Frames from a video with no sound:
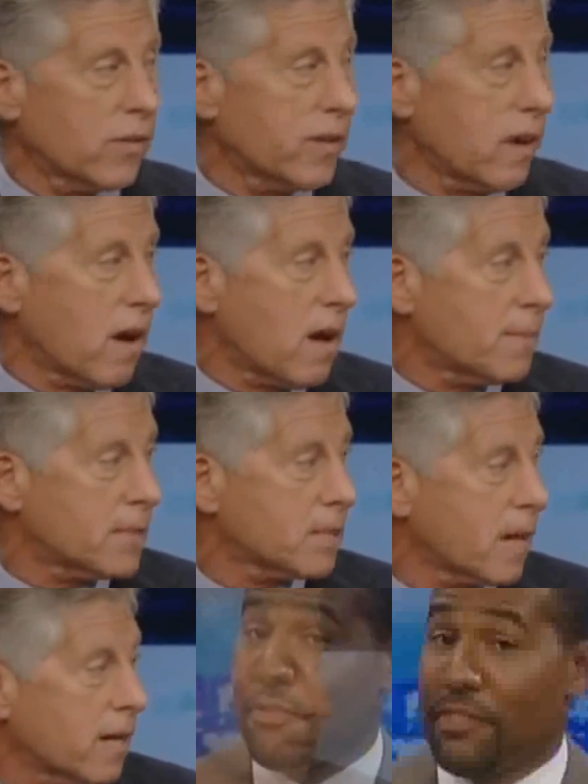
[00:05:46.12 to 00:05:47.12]
I'm going to tell you
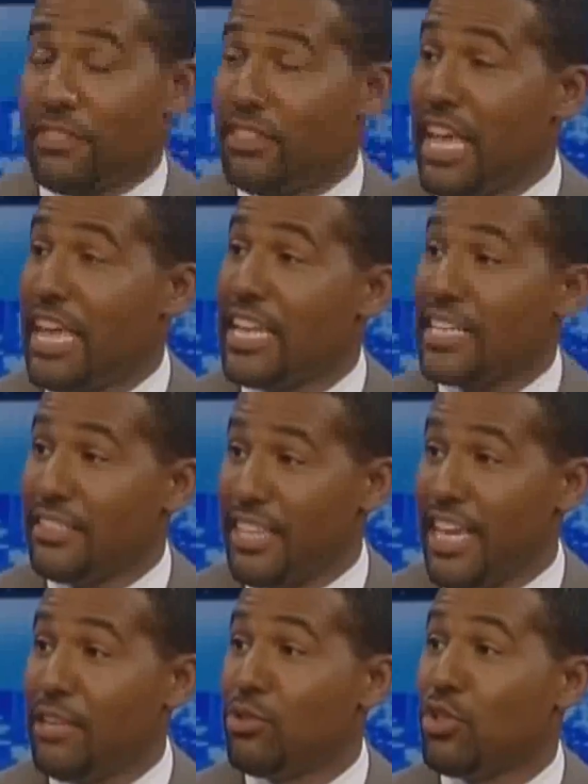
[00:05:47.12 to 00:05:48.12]
this. If the state
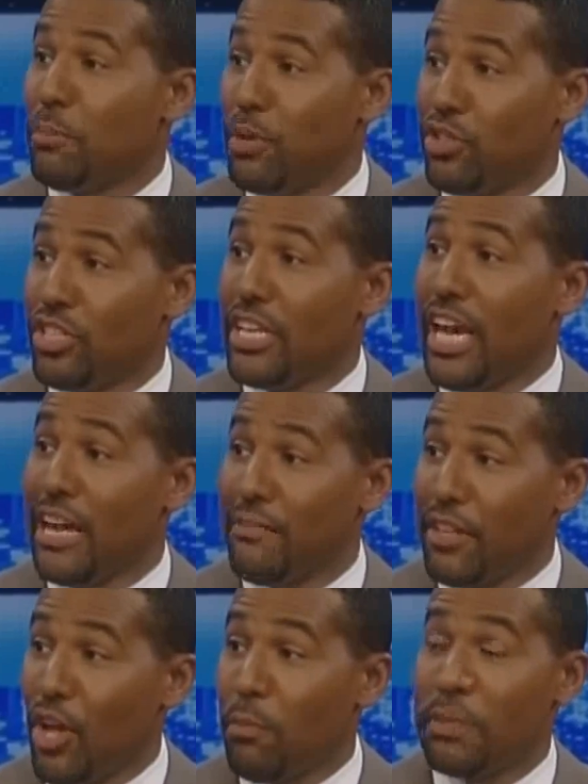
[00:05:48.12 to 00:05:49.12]
continues to push the
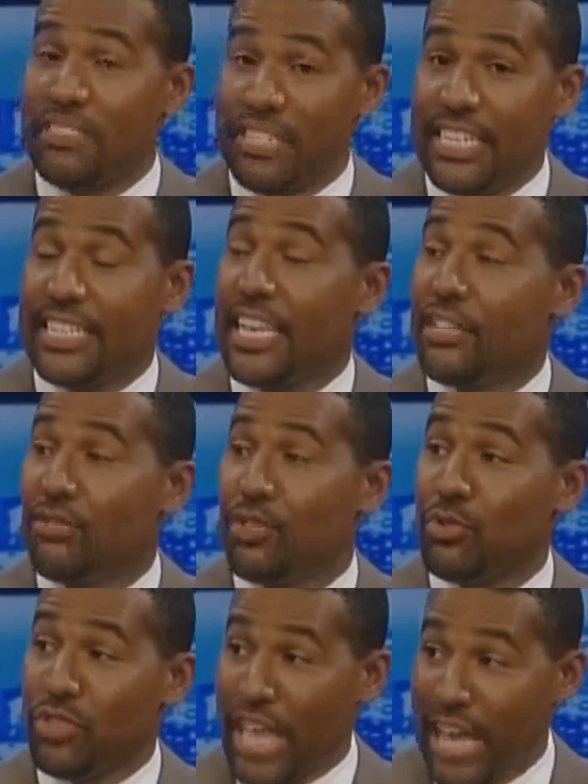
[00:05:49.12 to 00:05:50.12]
envelope and seek to
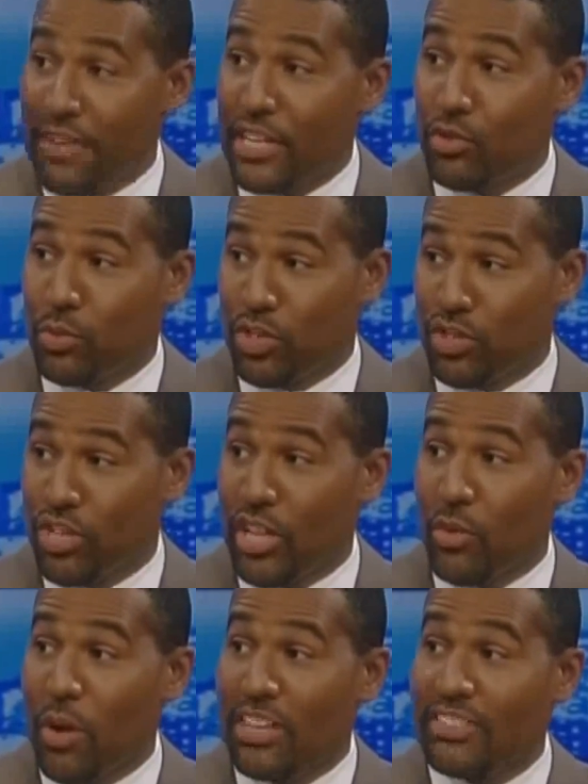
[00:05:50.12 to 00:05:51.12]
introduce evidence which is
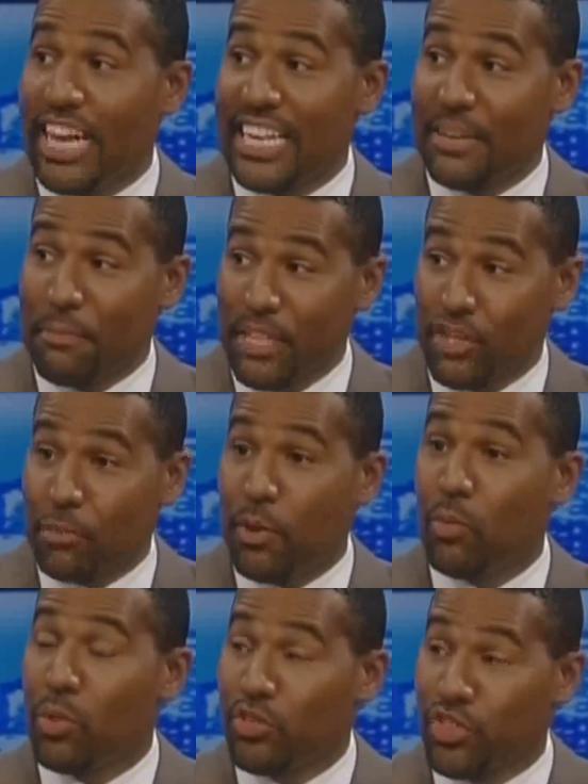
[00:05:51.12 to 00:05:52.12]
otherwise not
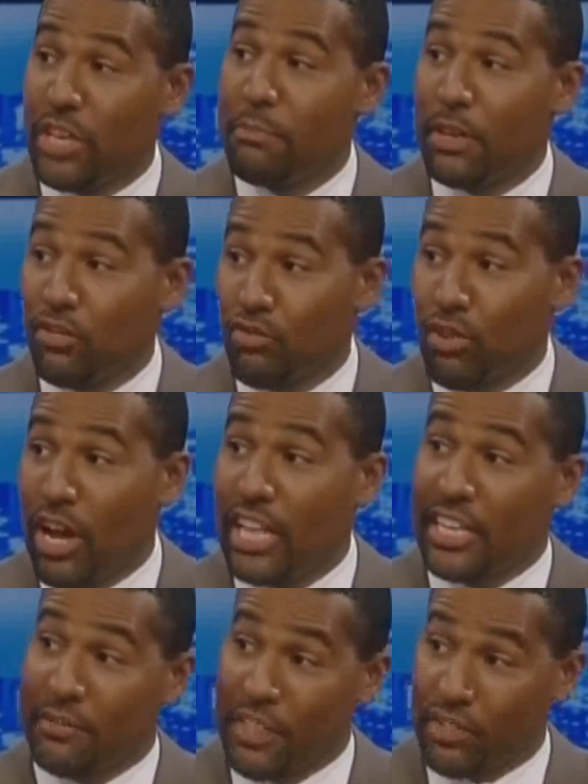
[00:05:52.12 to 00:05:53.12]
admissible, we'll see a
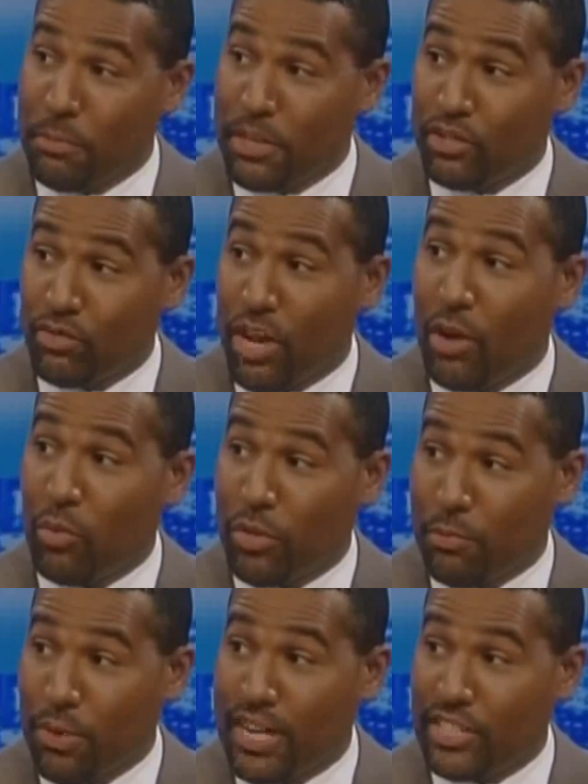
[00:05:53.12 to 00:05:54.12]
mistrial. And if there's a mistrial
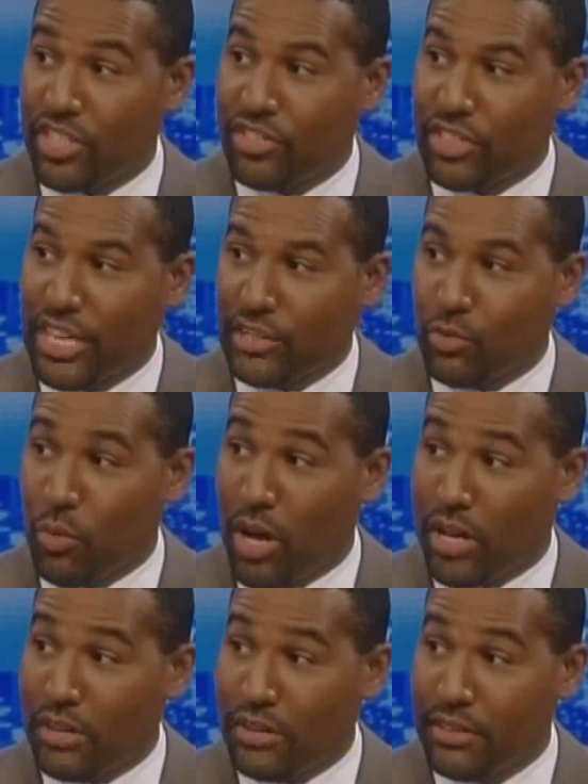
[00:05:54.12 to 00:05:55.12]
with prejudice, guess
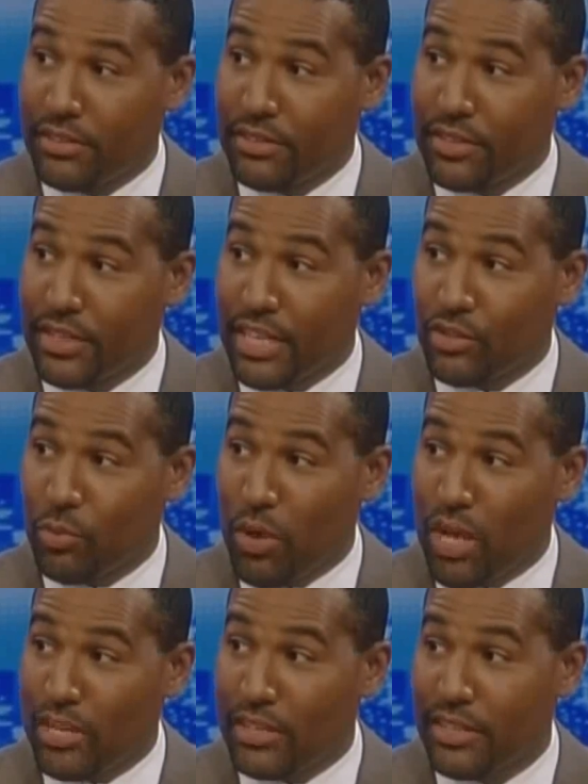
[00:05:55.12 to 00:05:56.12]
what? Guess
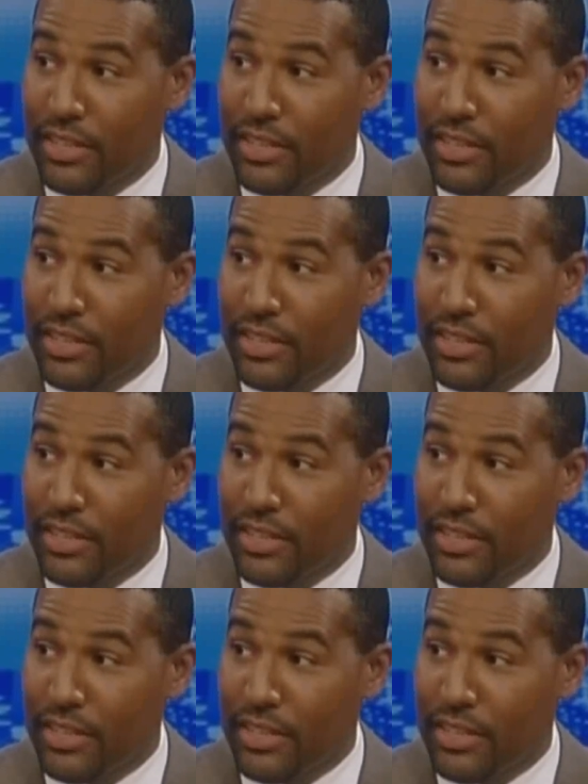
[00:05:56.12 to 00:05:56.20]
what?